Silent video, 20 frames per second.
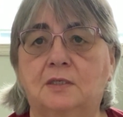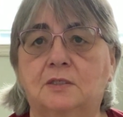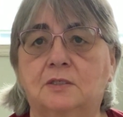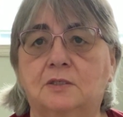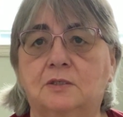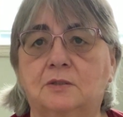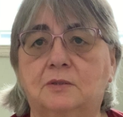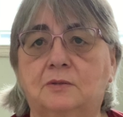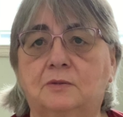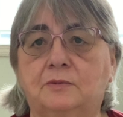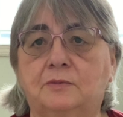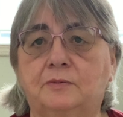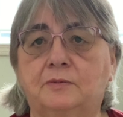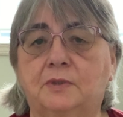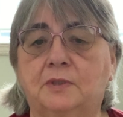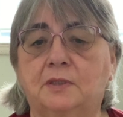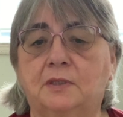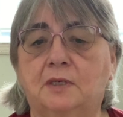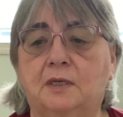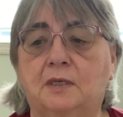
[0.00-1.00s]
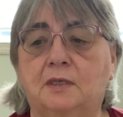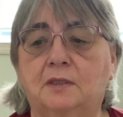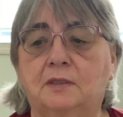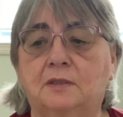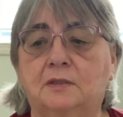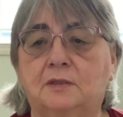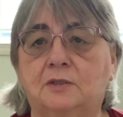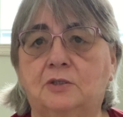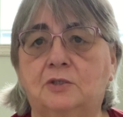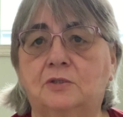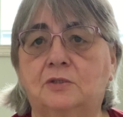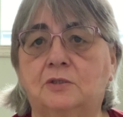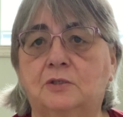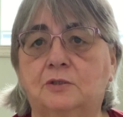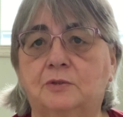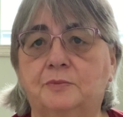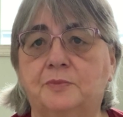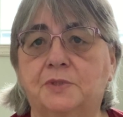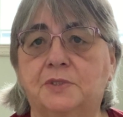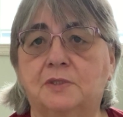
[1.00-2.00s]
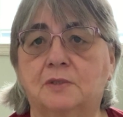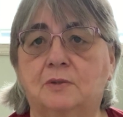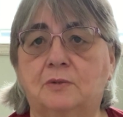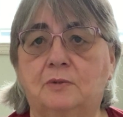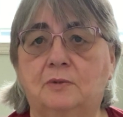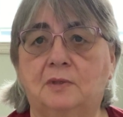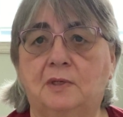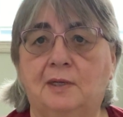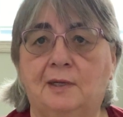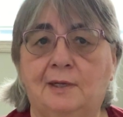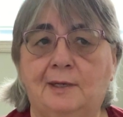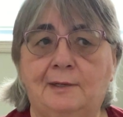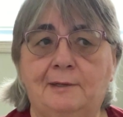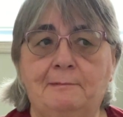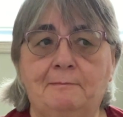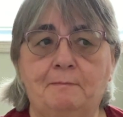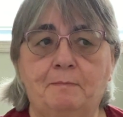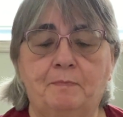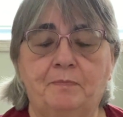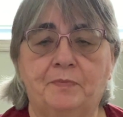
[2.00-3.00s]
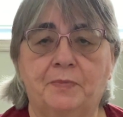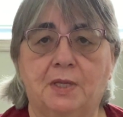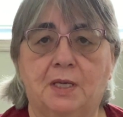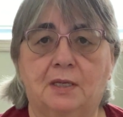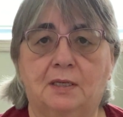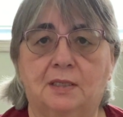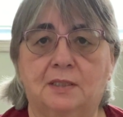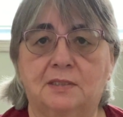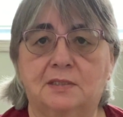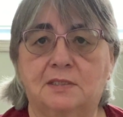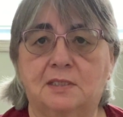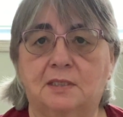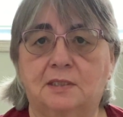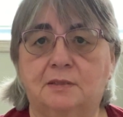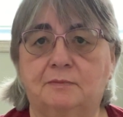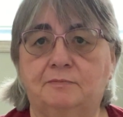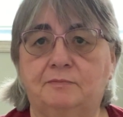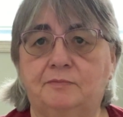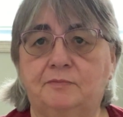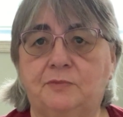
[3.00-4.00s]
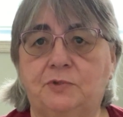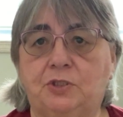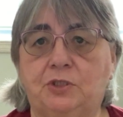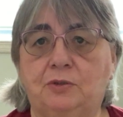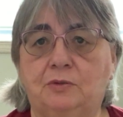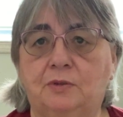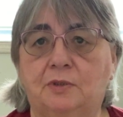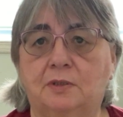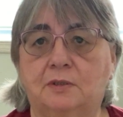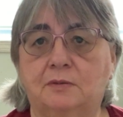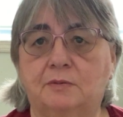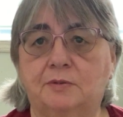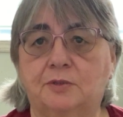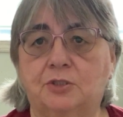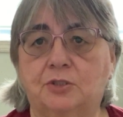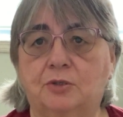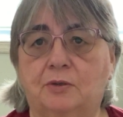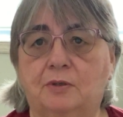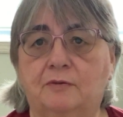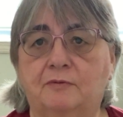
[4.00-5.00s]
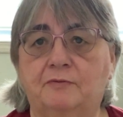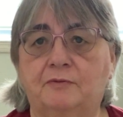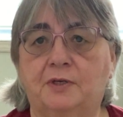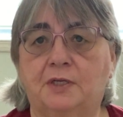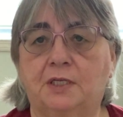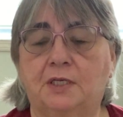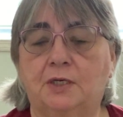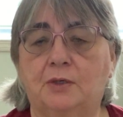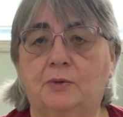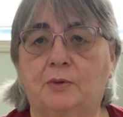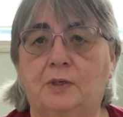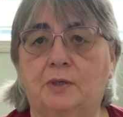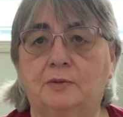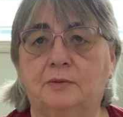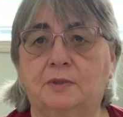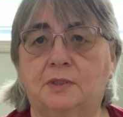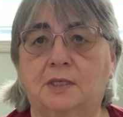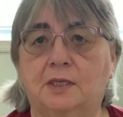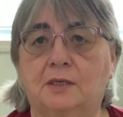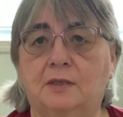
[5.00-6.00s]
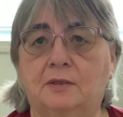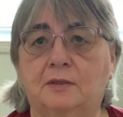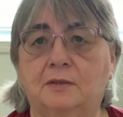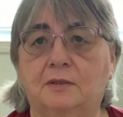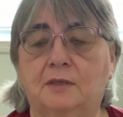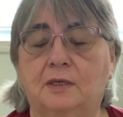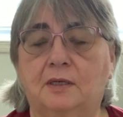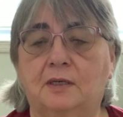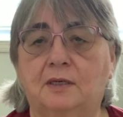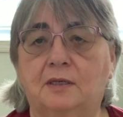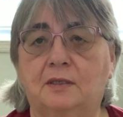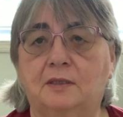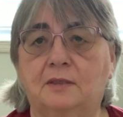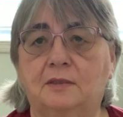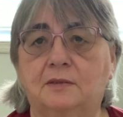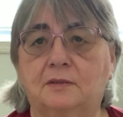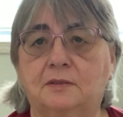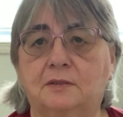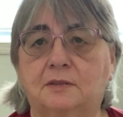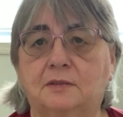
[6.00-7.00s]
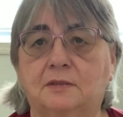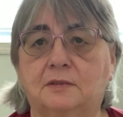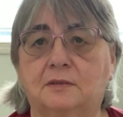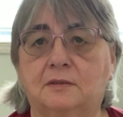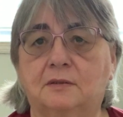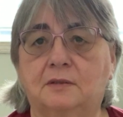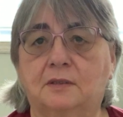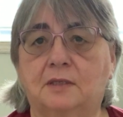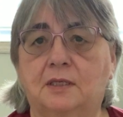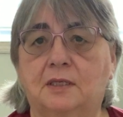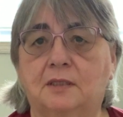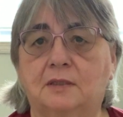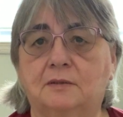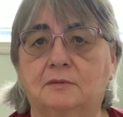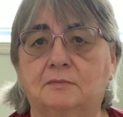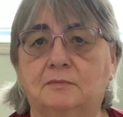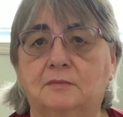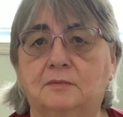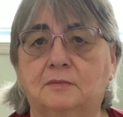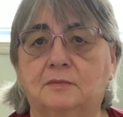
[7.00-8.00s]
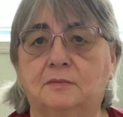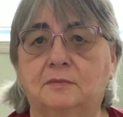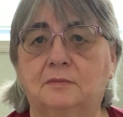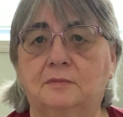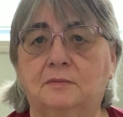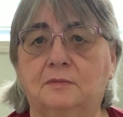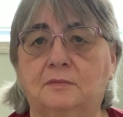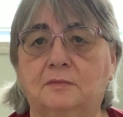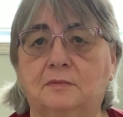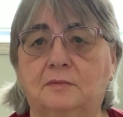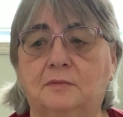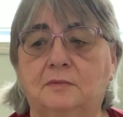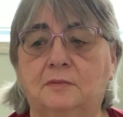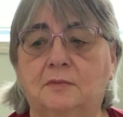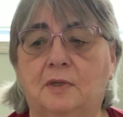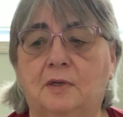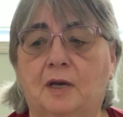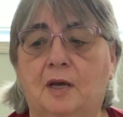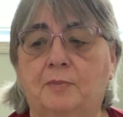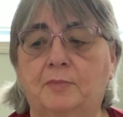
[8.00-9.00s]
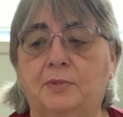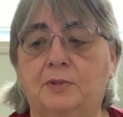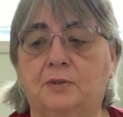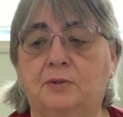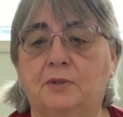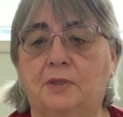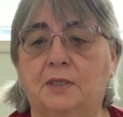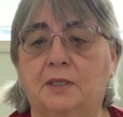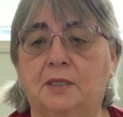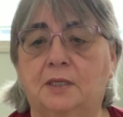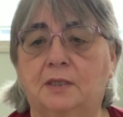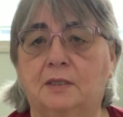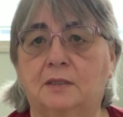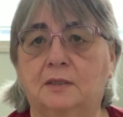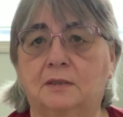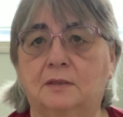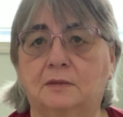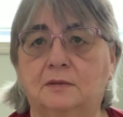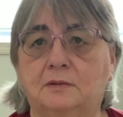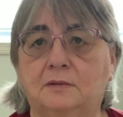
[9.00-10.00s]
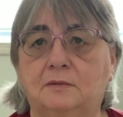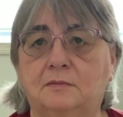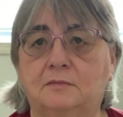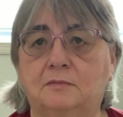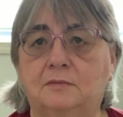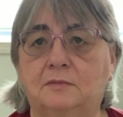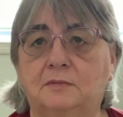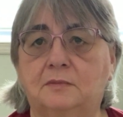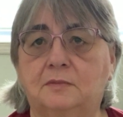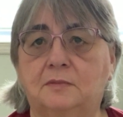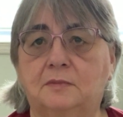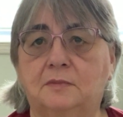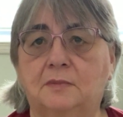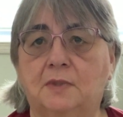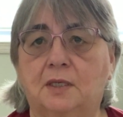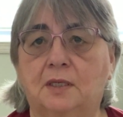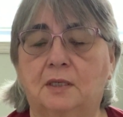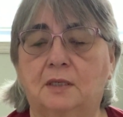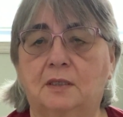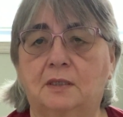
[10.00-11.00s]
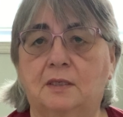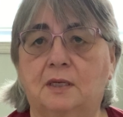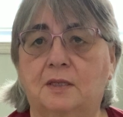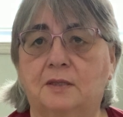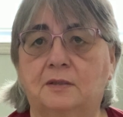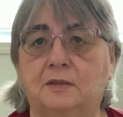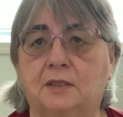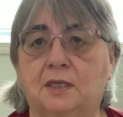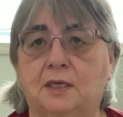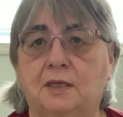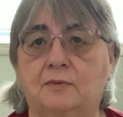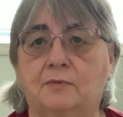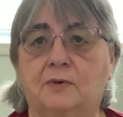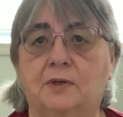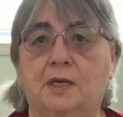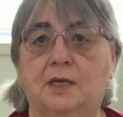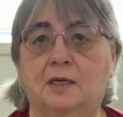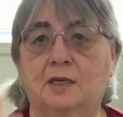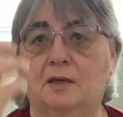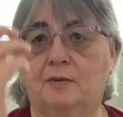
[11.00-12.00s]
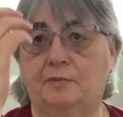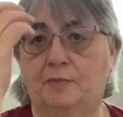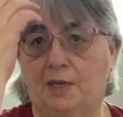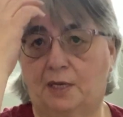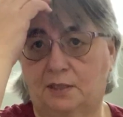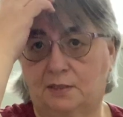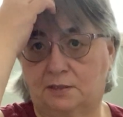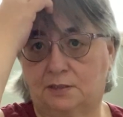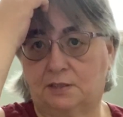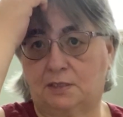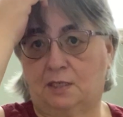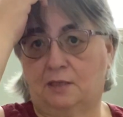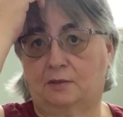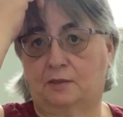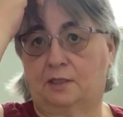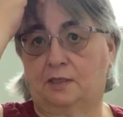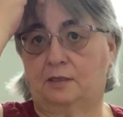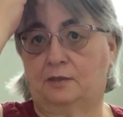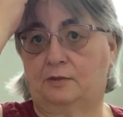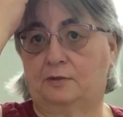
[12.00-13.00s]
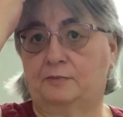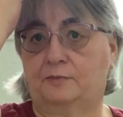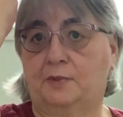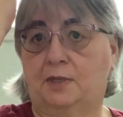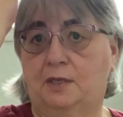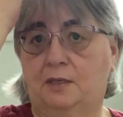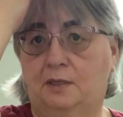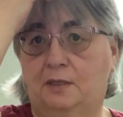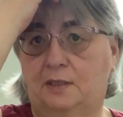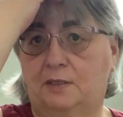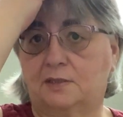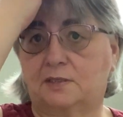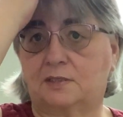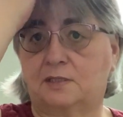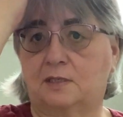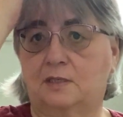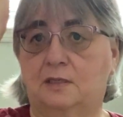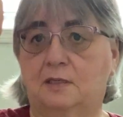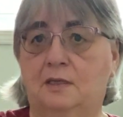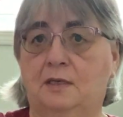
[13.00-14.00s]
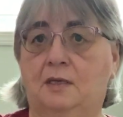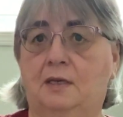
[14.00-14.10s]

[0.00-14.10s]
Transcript: to YouTube. So unless I do a short video out there and then upload it at a another date when I come back to town. I don't know. I'll see